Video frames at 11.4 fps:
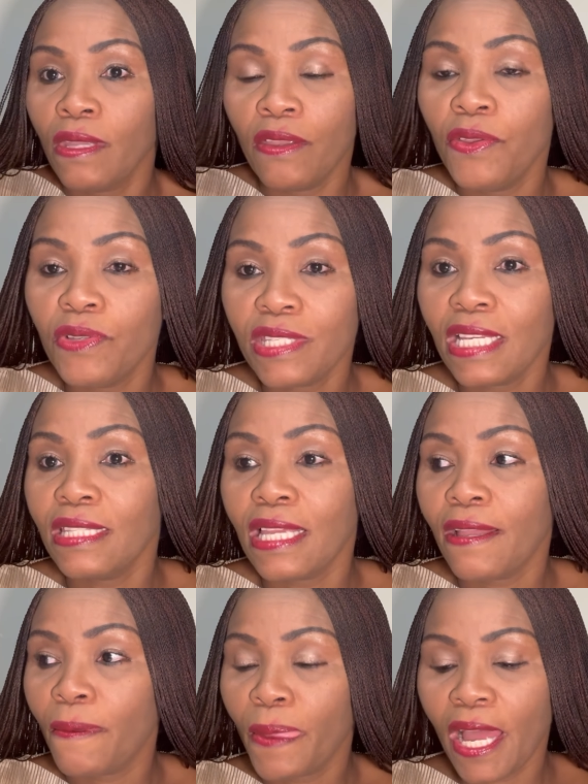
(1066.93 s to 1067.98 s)
using
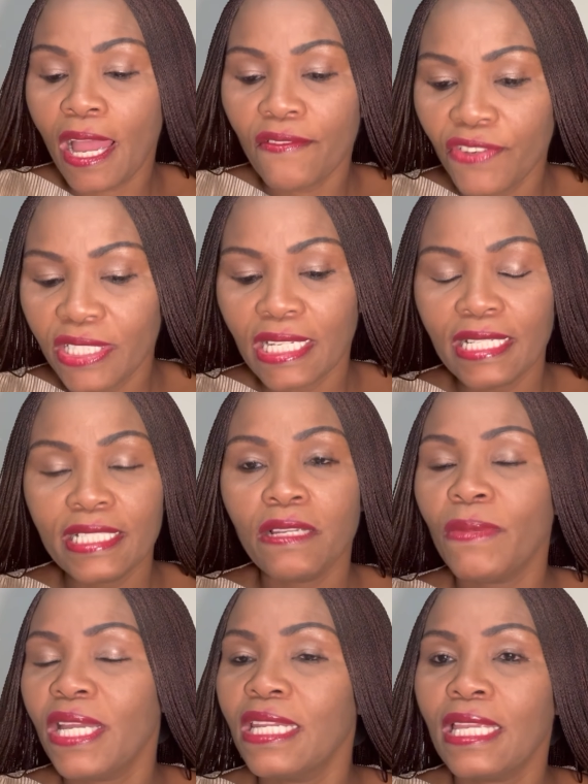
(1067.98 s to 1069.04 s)
the high fidelity
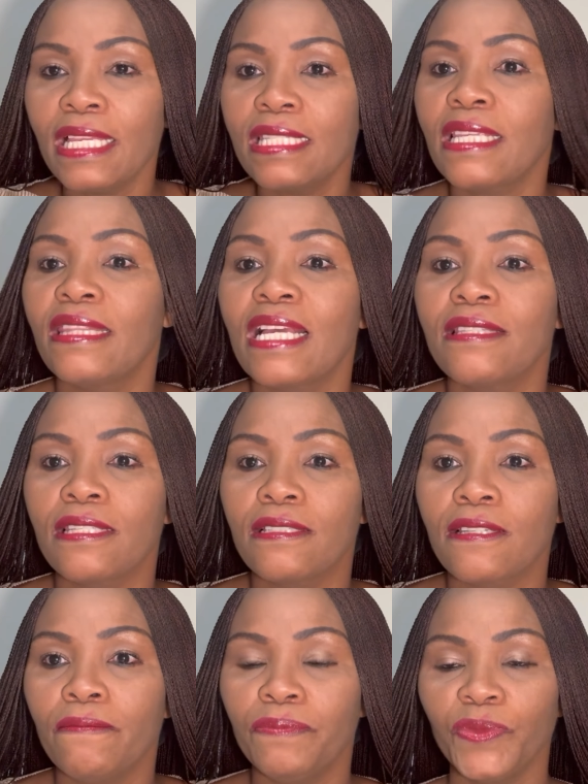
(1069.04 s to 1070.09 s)
mannequins, and that's it.